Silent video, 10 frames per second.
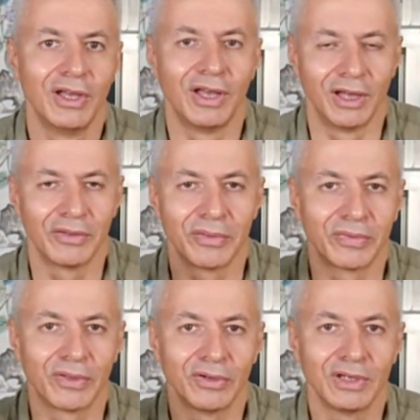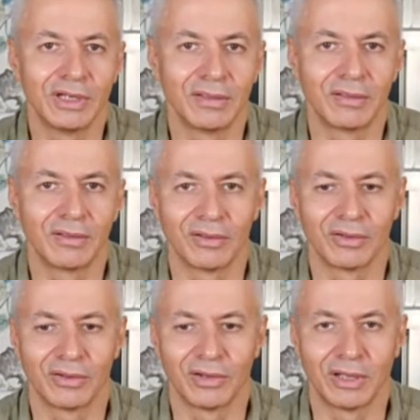The sun is
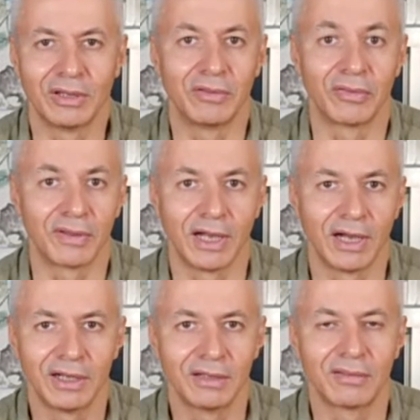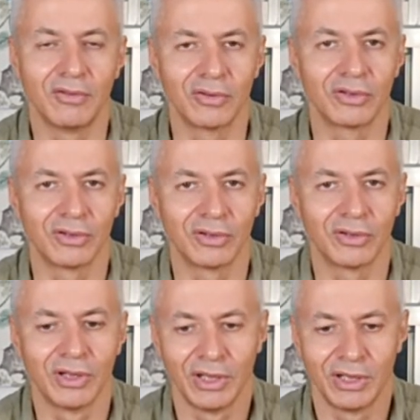a star. It's not a
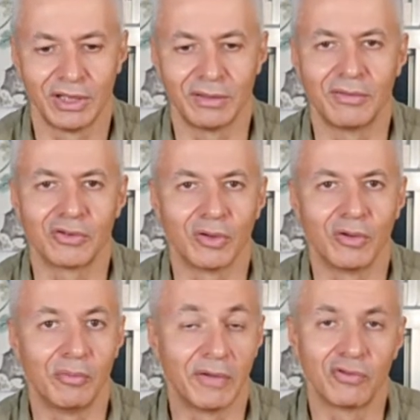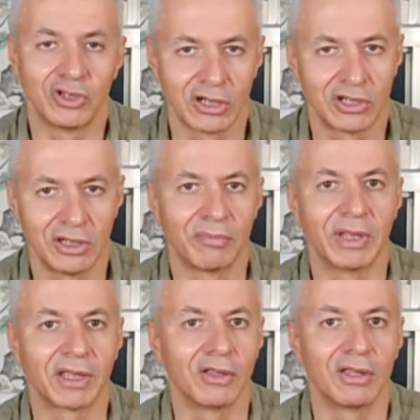beverage. Actually,
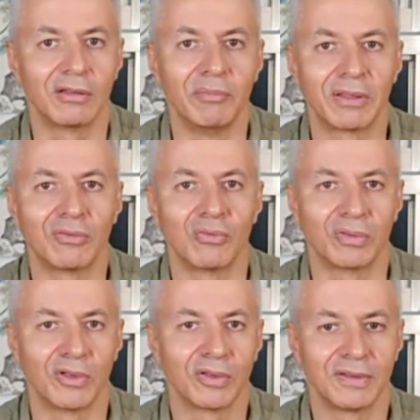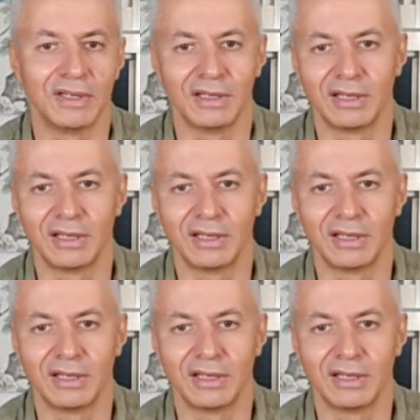it makes you thirsty